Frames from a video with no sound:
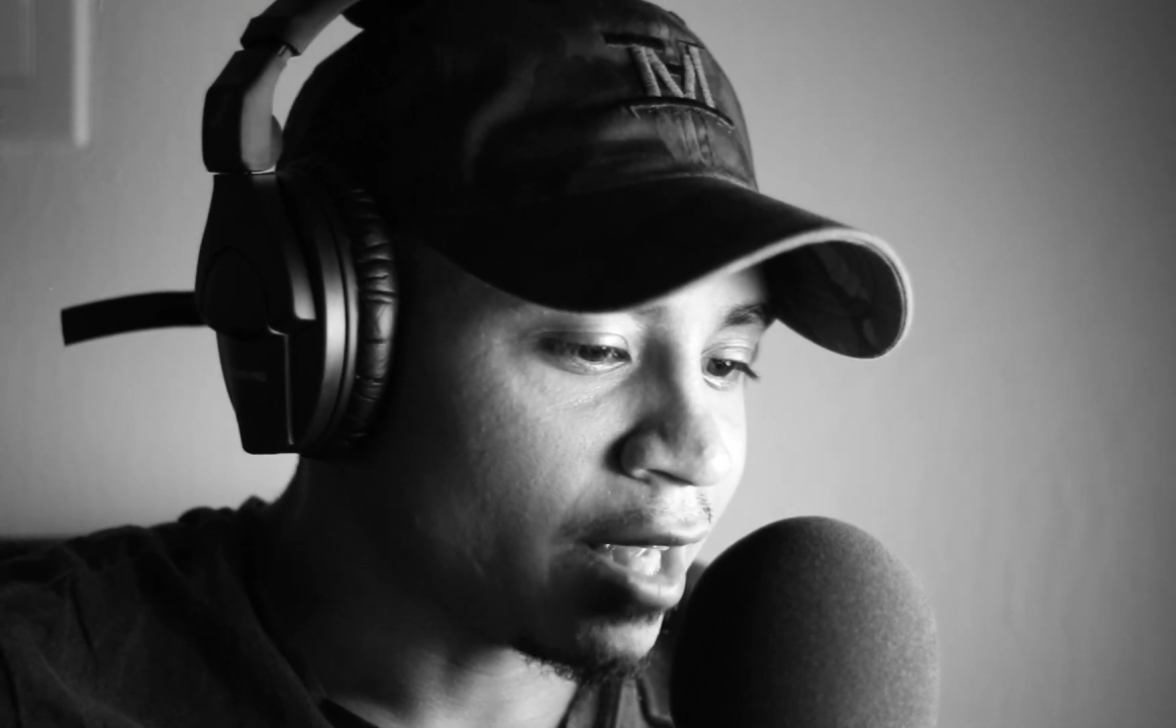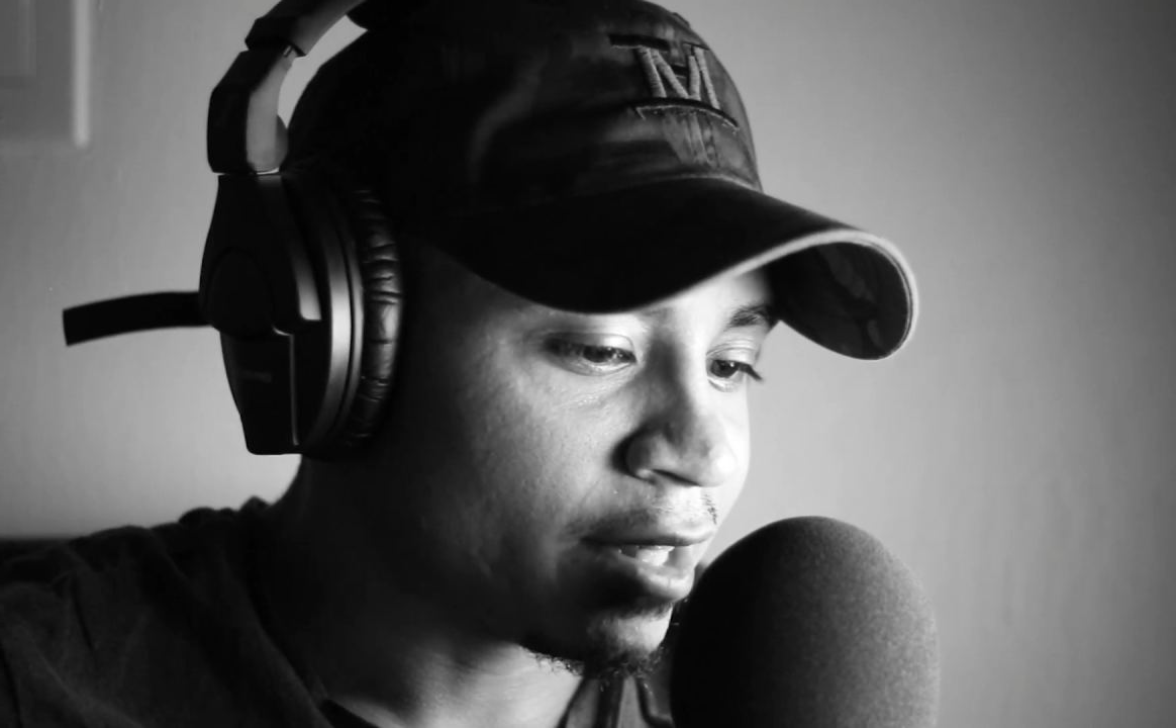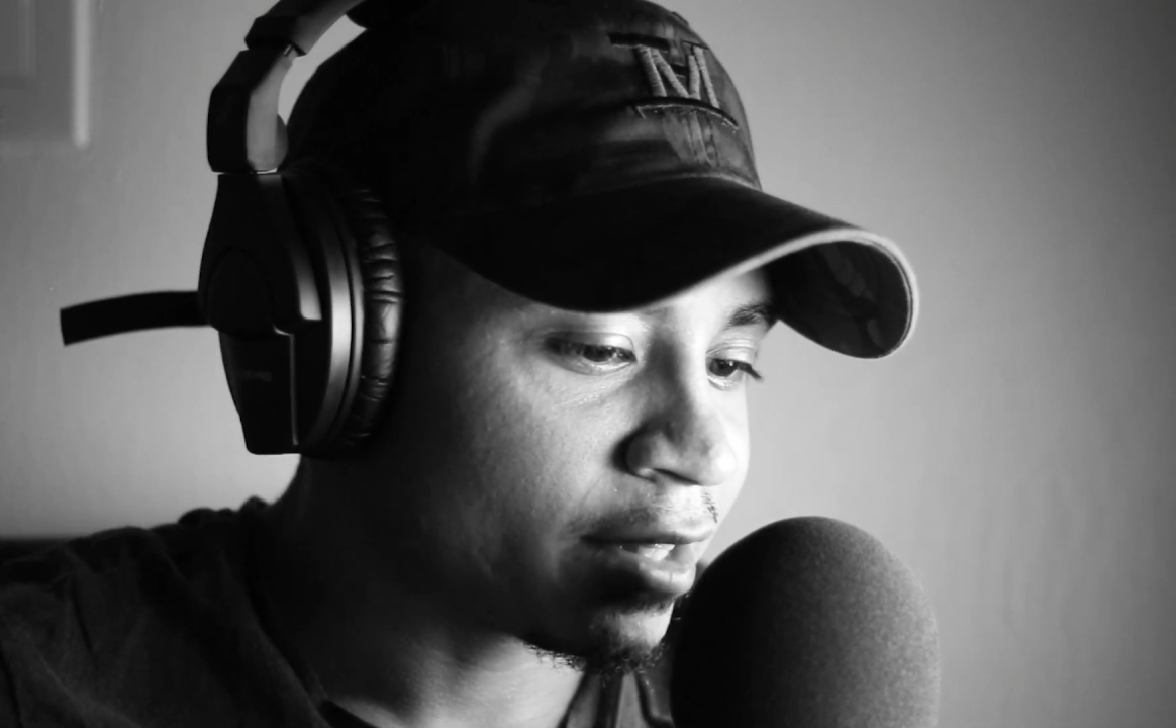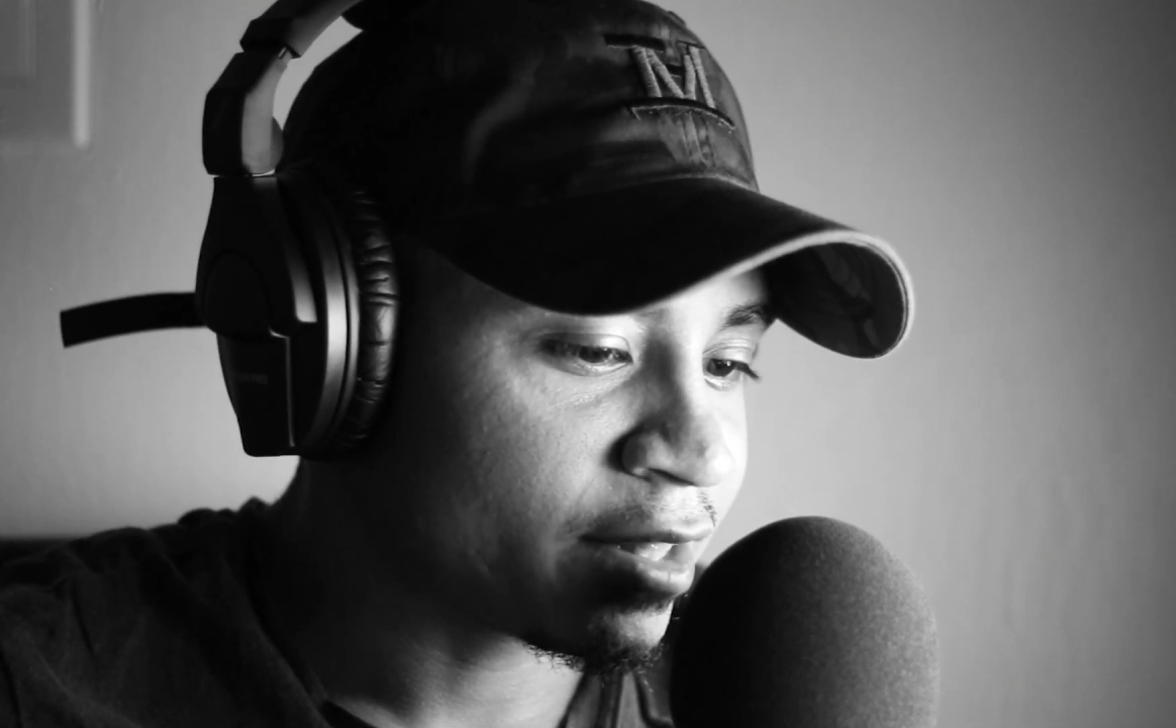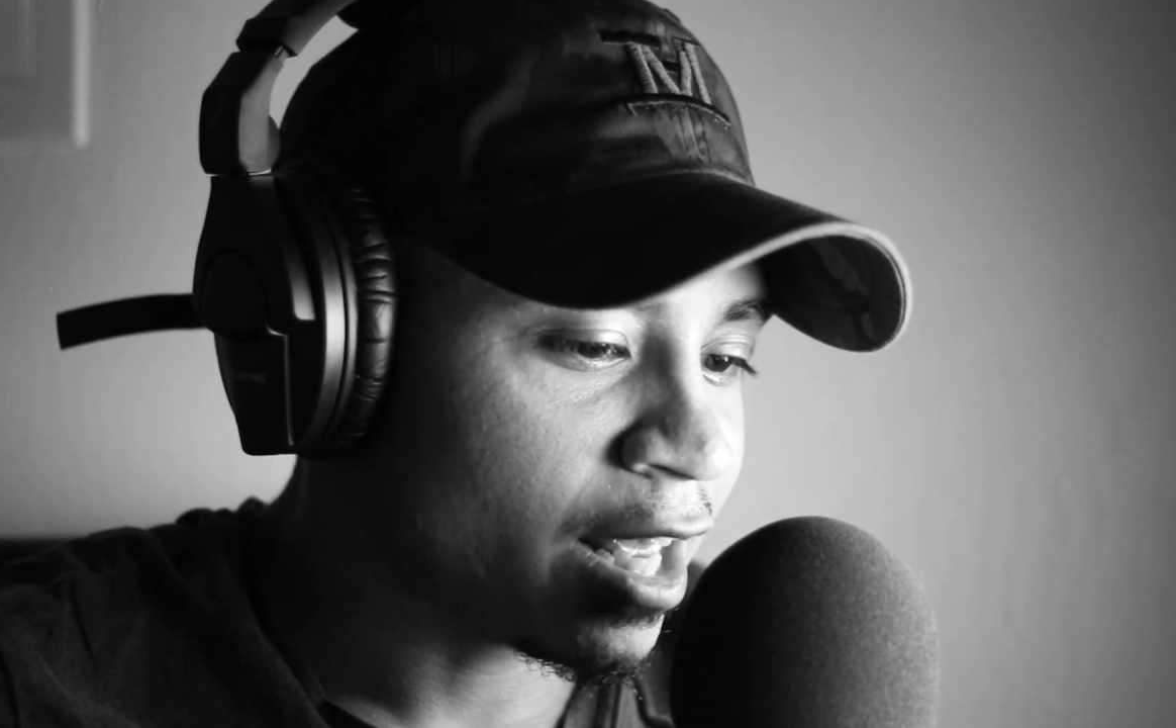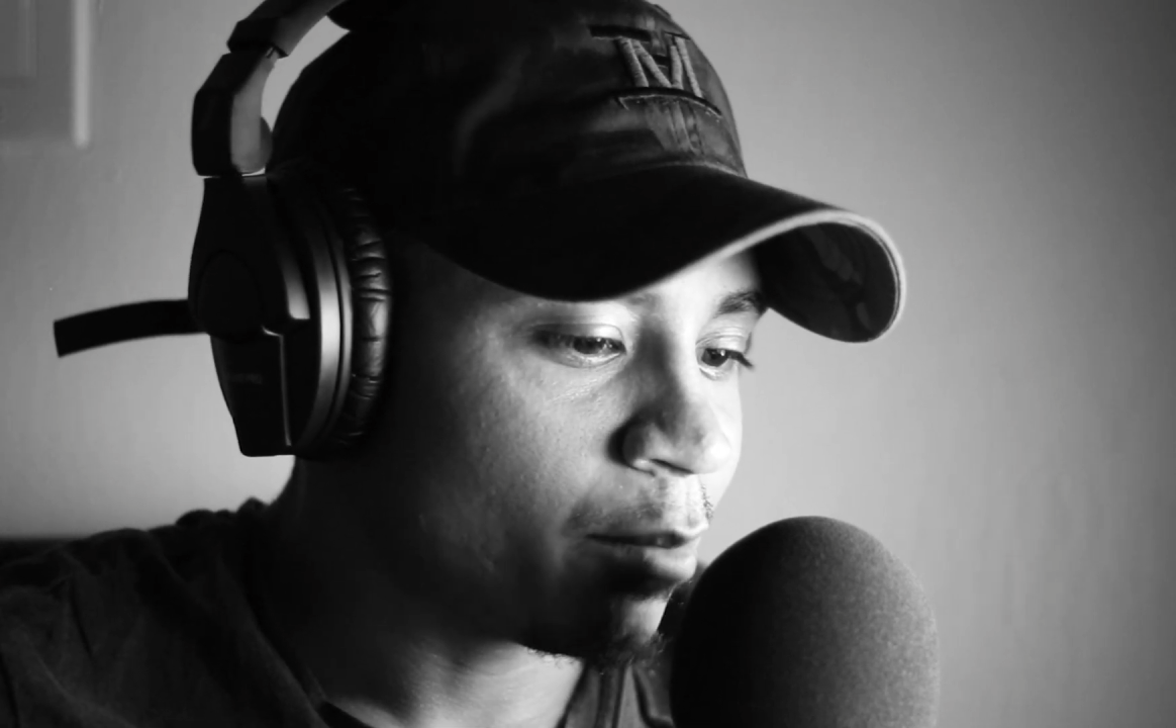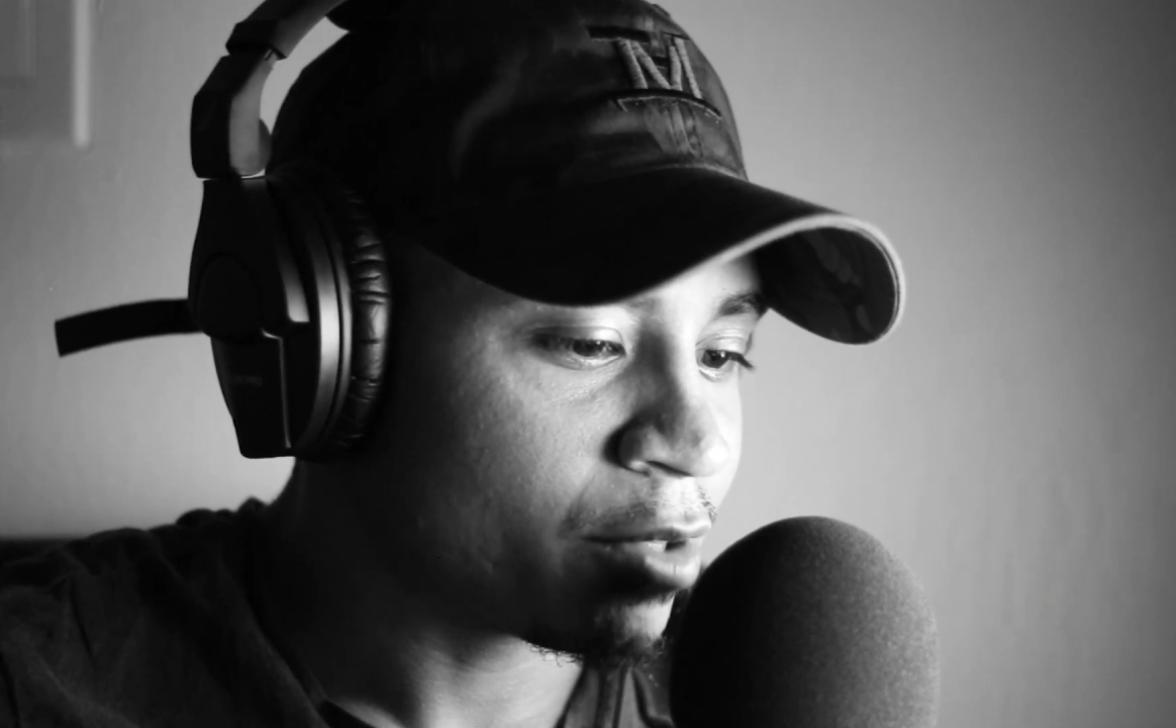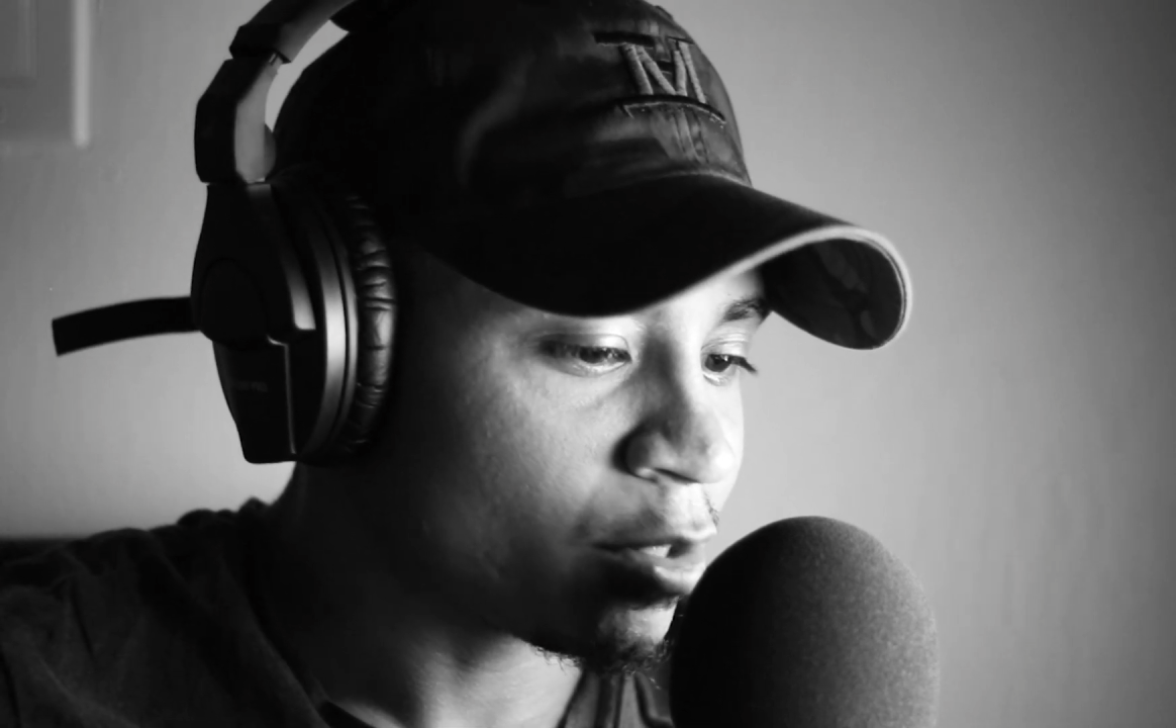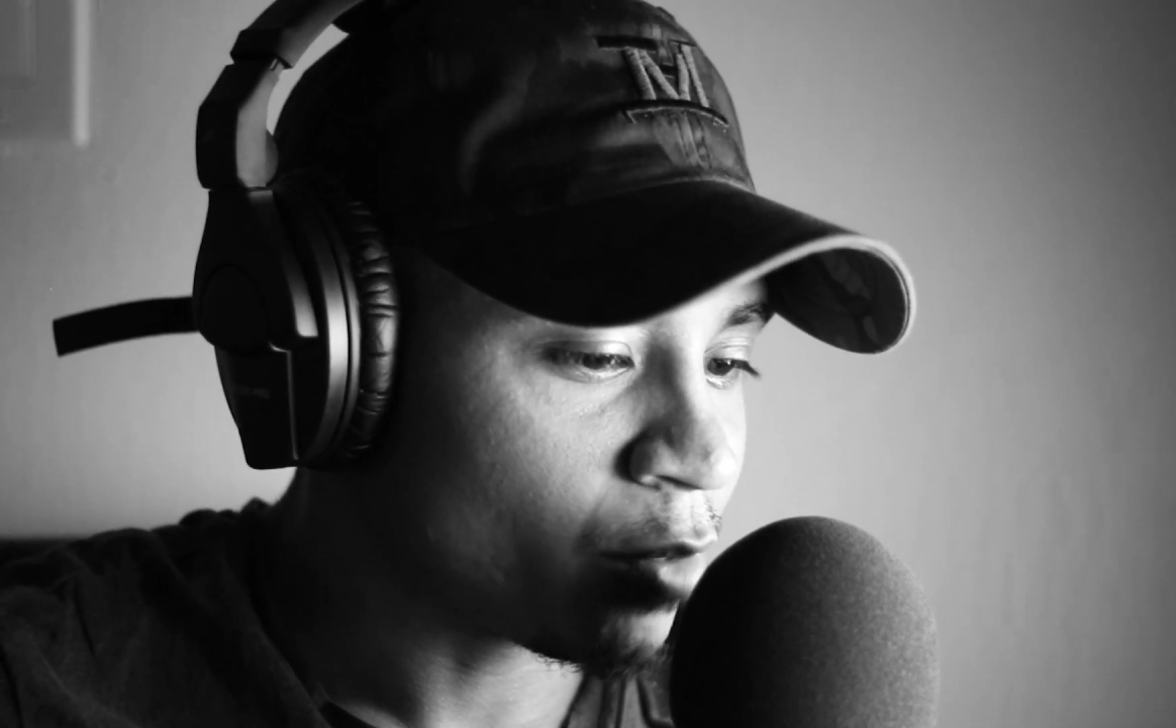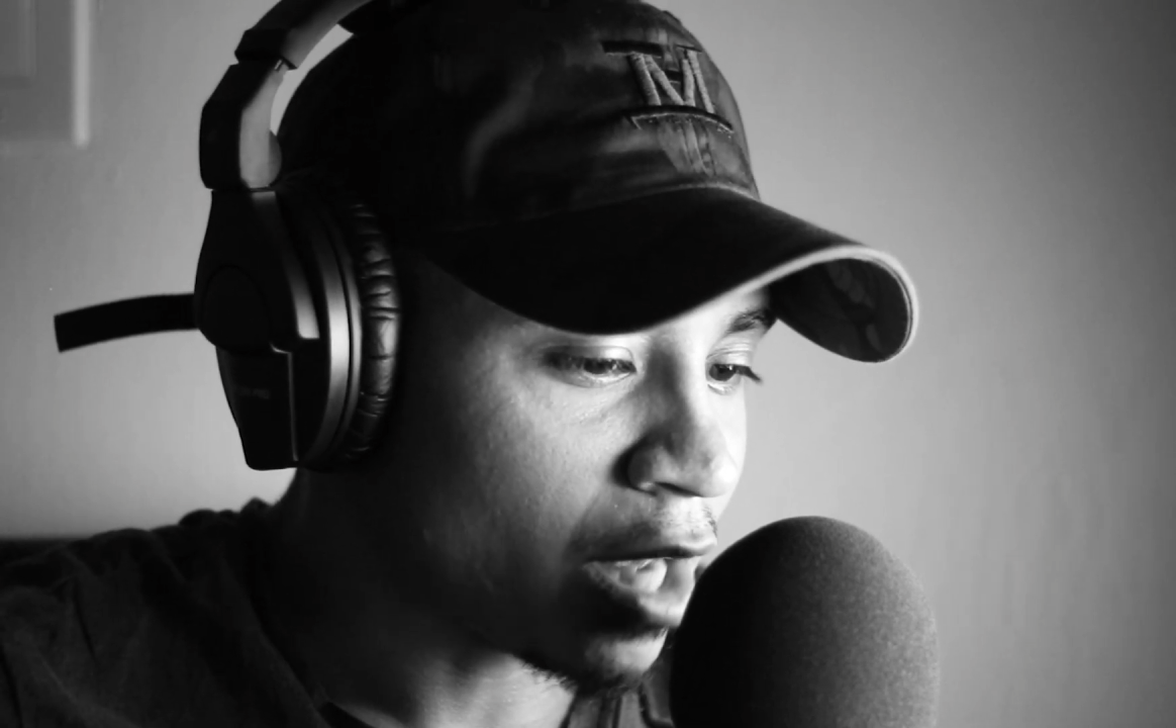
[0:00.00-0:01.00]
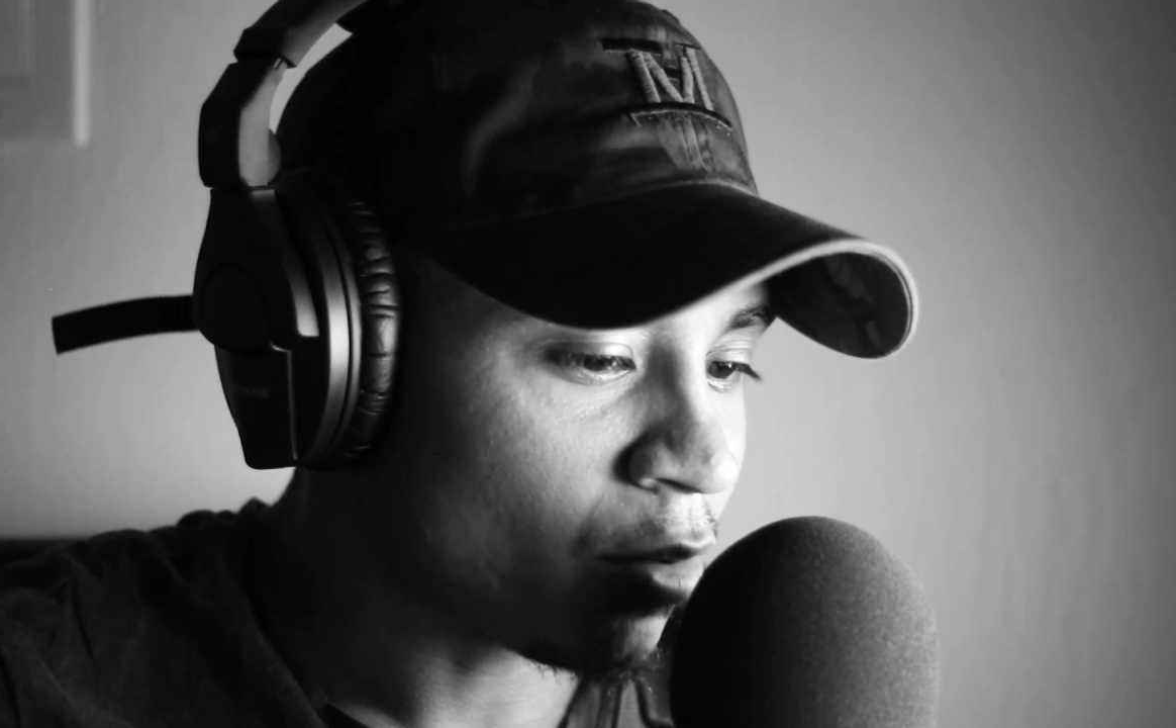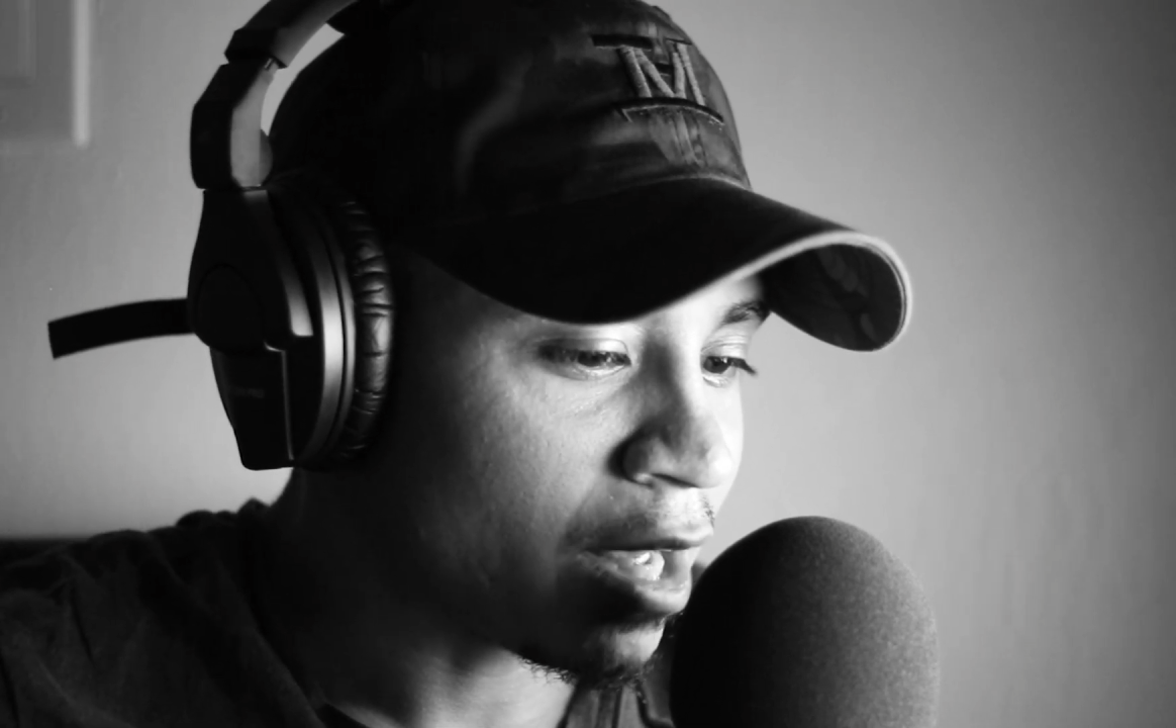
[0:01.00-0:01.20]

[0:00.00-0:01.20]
escapism without